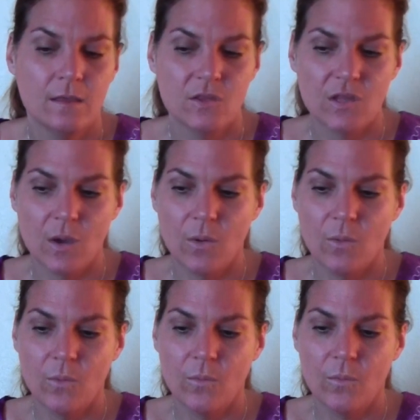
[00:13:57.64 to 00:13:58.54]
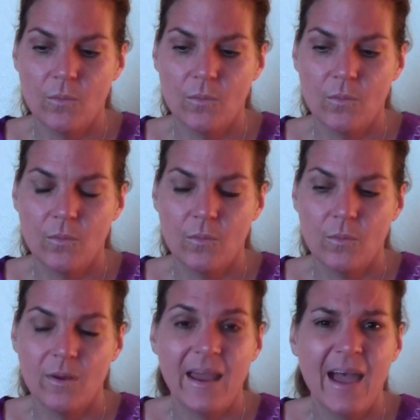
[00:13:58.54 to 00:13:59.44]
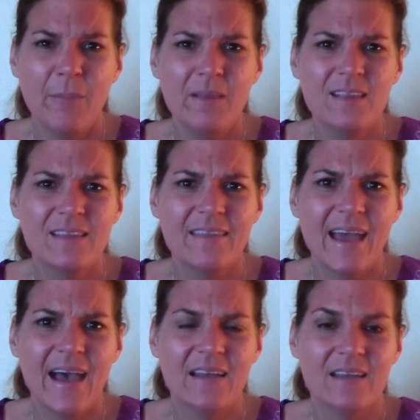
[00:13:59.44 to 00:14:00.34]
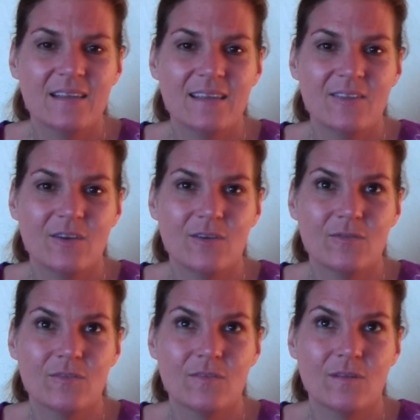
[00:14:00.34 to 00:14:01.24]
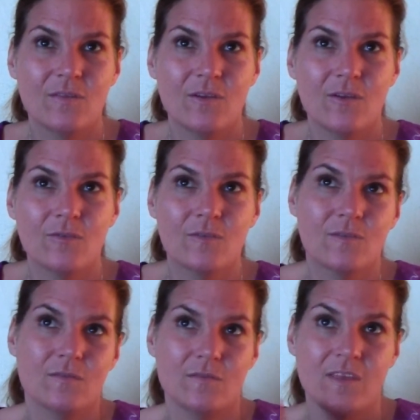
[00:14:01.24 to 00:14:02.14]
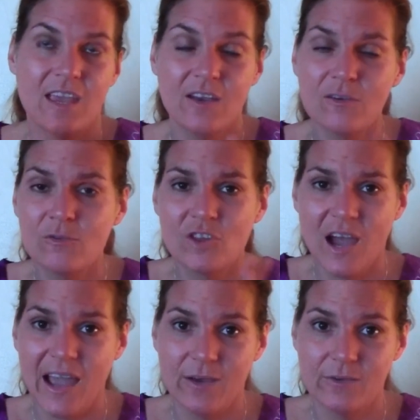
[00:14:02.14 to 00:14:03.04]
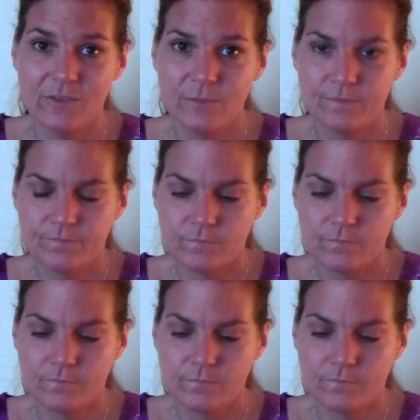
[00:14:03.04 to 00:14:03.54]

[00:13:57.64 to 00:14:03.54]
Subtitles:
So what happens in that is that there's the inner child